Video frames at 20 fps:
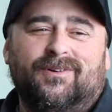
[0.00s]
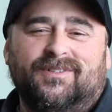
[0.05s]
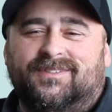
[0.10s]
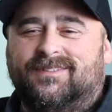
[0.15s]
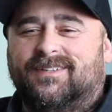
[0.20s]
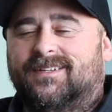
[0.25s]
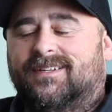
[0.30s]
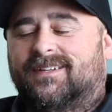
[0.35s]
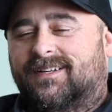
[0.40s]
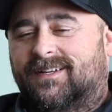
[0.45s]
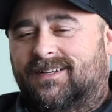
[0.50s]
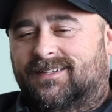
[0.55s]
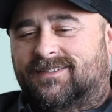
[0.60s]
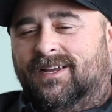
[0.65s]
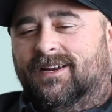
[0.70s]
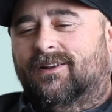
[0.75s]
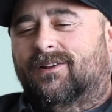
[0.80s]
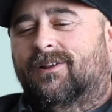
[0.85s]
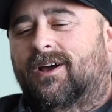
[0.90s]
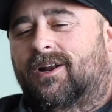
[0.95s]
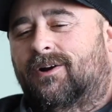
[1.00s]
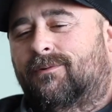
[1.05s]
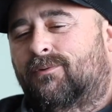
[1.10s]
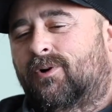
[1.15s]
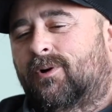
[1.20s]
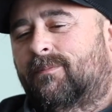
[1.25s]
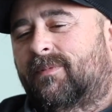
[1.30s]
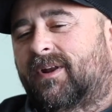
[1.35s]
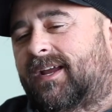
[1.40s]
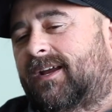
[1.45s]
It's got a lot of
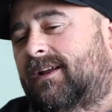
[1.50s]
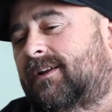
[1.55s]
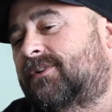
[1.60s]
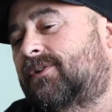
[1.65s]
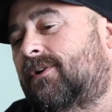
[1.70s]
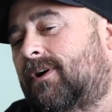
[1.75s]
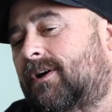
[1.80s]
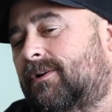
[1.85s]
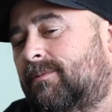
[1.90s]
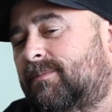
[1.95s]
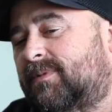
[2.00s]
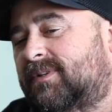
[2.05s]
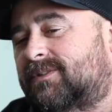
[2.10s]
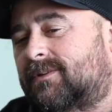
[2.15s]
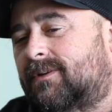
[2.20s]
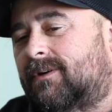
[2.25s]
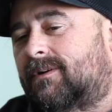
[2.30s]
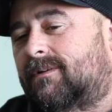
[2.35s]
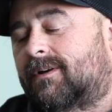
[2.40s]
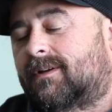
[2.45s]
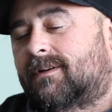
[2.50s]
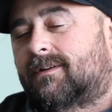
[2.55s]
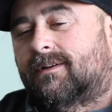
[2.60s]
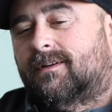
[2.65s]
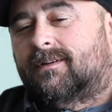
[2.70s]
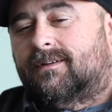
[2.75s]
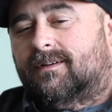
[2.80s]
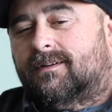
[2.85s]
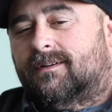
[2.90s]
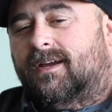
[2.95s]
room, and I got a dog with me, so
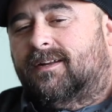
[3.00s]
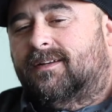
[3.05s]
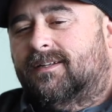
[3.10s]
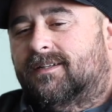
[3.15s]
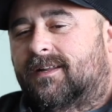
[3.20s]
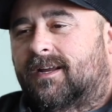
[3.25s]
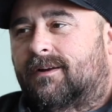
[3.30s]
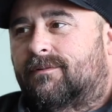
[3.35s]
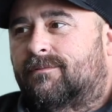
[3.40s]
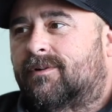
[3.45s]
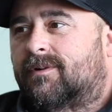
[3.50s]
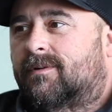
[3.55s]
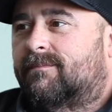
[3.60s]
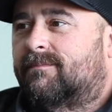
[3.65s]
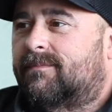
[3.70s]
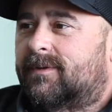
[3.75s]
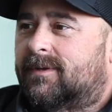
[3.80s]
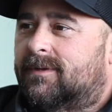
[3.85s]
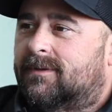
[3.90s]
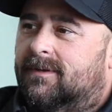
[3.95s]
I need that room.